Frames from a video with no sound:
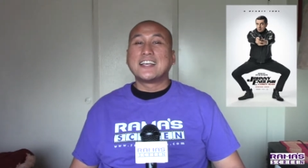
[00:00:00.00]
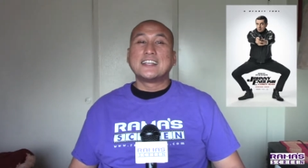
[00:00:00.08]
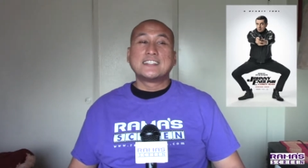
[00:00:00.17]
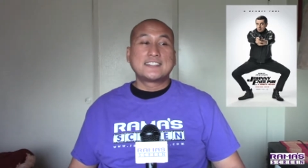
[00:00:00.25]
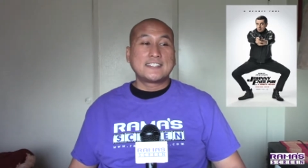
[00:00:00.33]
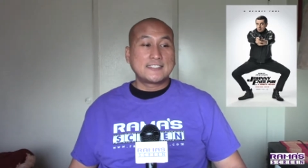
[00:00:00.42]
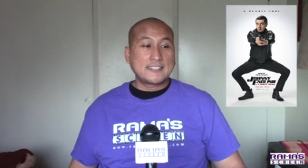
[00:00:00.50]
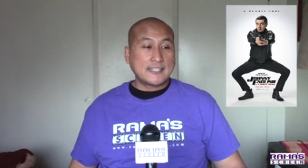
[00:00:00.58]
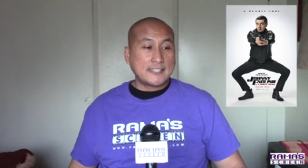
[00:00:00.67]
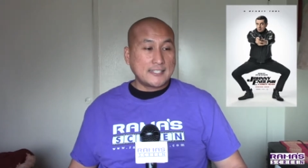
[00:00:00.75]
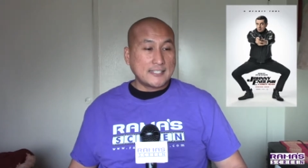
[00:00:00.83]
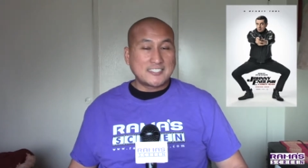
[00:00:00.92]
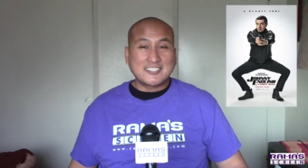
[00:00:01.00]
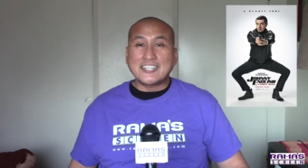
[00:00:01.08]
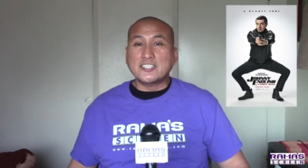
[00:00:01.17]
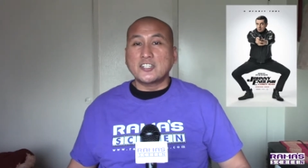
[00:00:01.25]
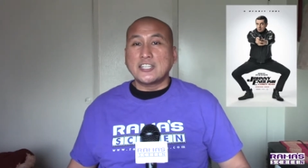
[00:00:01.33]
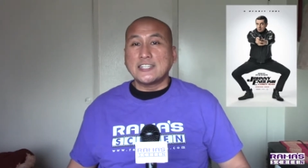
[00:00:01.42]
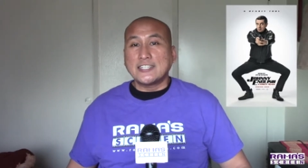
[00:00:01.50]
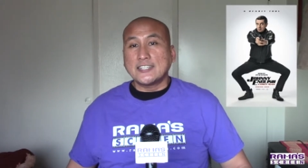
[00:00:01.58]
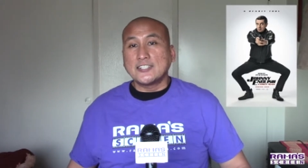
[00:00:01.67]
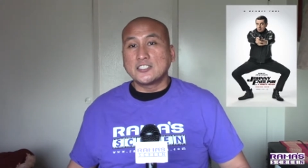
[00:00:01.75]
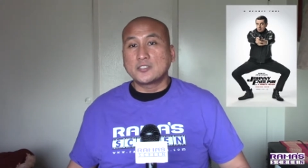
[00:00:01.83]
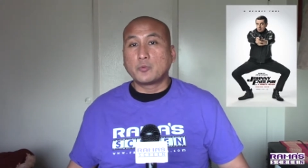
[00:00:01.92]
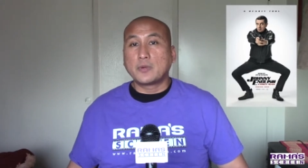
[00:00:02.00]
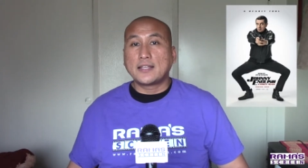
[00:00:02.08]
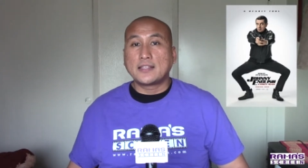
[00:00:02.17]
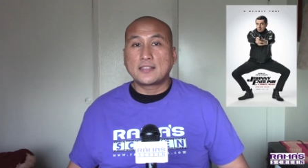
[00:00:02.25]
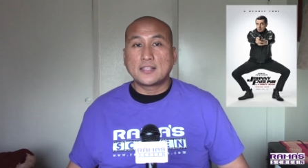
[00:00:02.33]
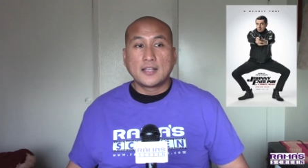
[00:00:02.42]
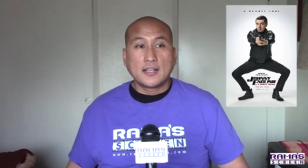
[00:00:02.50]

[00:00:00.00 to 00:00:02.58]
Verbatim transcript: since it essentially deals with